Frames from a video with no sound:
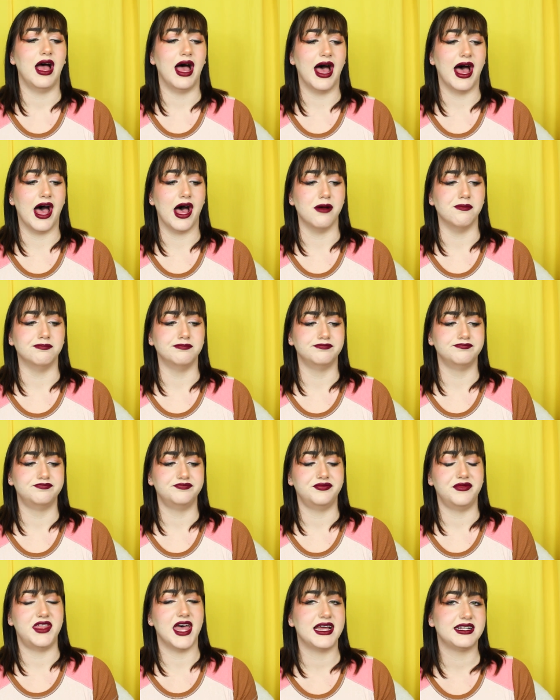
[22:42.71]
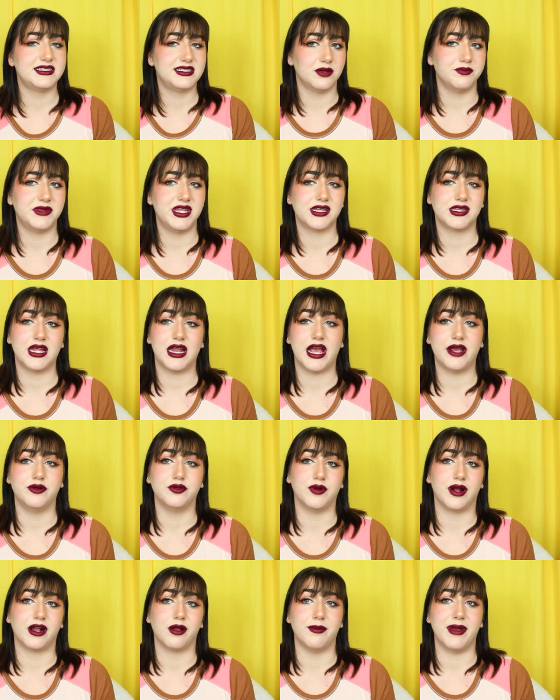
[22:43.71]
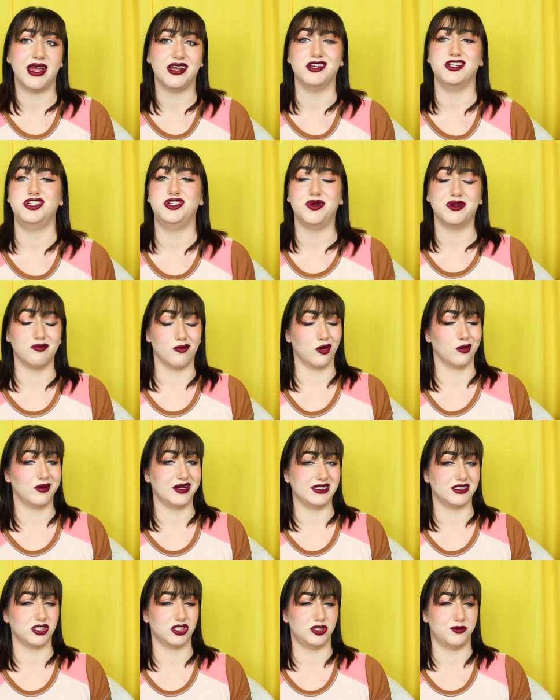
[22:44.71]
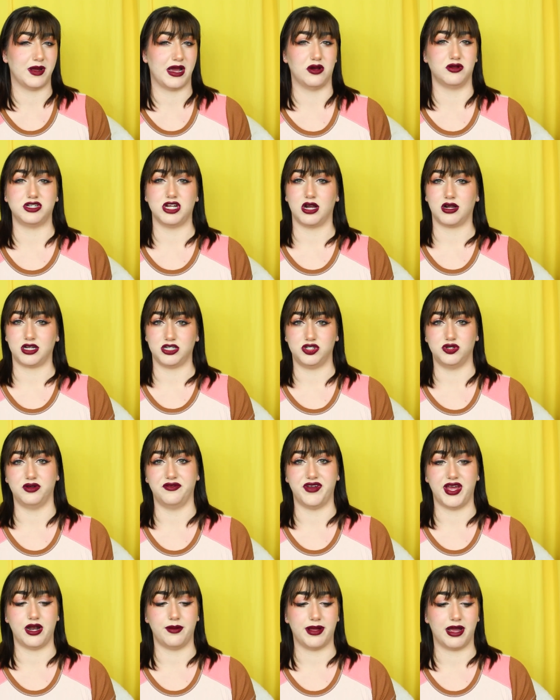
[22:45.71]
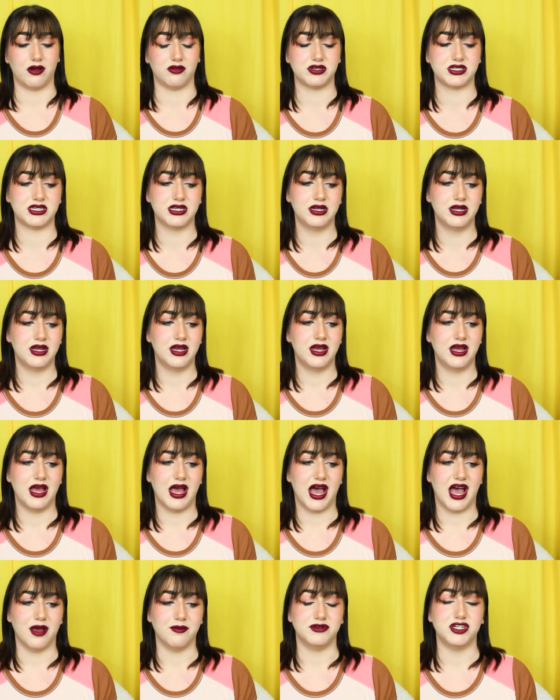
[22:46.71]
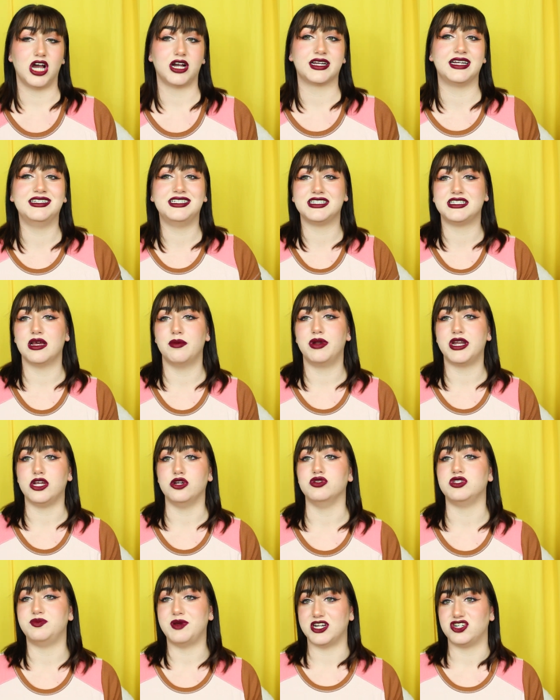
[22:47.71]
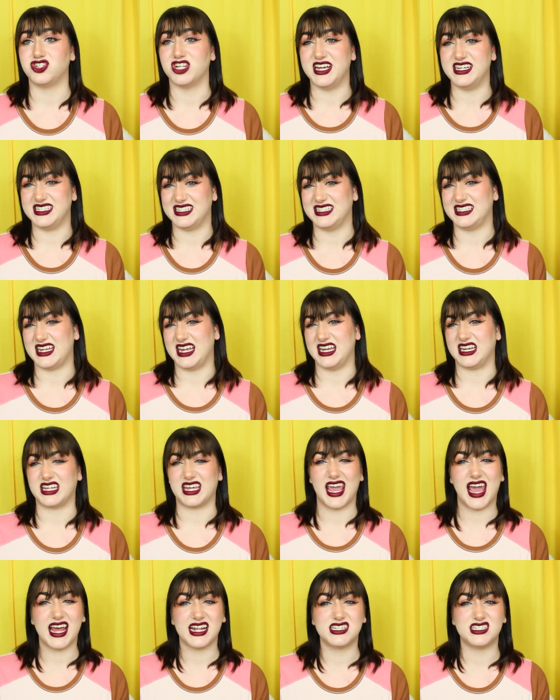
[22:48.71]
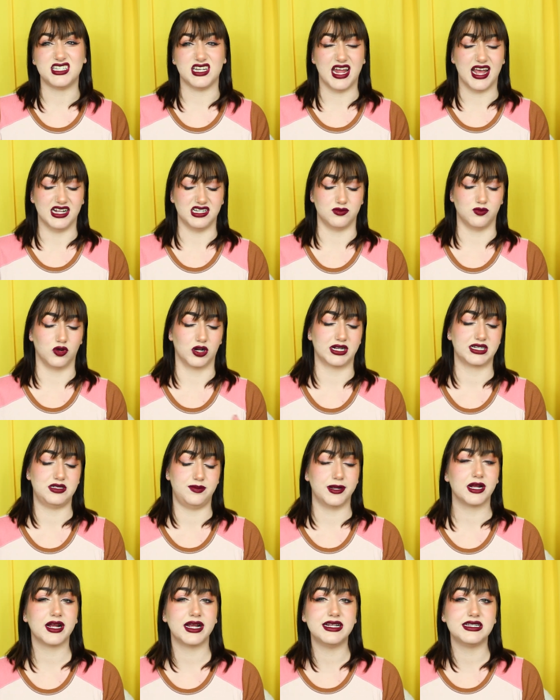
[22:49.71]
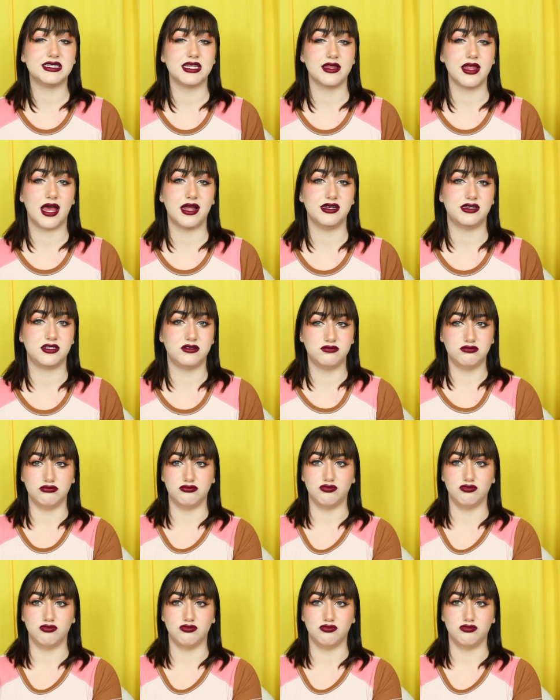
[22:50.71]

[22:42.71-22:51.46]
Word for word: Um, that's something that I would recommend doing more research about, talking to a vet about um, talking to somebody who specializes in cats and has more experience in that